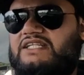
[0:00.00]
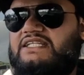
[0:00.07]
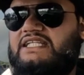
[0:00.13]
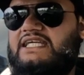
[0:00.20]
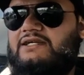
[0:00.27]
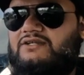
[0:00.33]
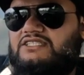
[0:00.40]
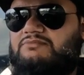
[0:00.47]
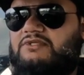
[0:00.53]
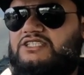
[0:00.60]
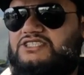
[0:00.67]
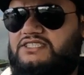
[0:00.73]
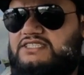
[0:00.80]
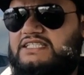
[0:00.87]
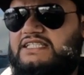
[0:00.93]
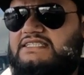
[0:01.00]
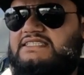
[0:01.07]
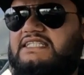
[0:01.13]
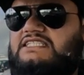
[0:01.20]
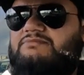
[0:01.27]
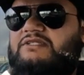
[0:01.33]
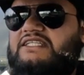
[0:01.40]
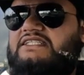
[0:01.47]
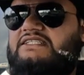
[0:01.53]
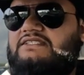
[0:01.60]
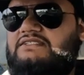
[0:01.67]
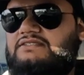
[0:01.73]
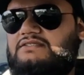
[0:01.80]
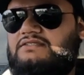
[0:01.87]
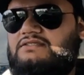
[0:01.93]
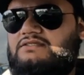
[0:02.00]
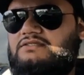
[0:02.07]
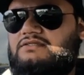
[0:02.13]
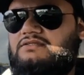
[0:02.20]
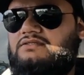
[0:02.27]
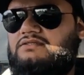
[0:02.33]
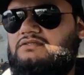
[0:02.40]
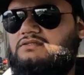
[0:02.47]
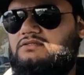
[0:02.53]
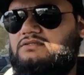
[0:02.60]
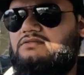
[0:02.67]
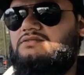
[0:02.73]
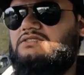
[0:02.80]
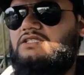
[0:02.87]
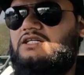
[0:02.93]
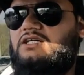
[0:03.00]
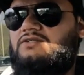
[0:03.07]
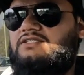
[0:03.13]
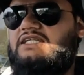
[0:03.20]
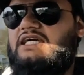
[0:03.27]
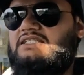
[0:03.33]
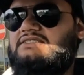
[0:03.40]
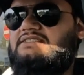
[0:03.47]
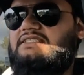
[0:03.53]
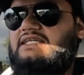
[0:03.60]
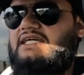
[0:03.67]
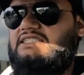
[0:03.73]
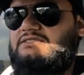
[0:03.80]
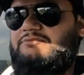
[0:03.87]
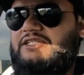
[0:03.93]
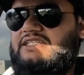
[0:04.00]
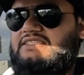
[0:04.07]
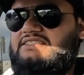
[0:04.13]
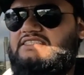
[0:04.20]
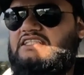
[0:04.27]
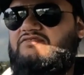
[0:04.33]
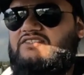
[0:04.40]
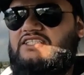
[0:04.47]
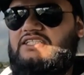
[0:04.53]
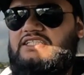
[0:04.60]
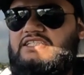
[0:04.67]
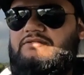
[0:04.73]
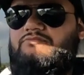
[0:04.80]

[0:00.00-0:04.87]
near as much as the 6-speed. So yes, the 8-speed is definitely an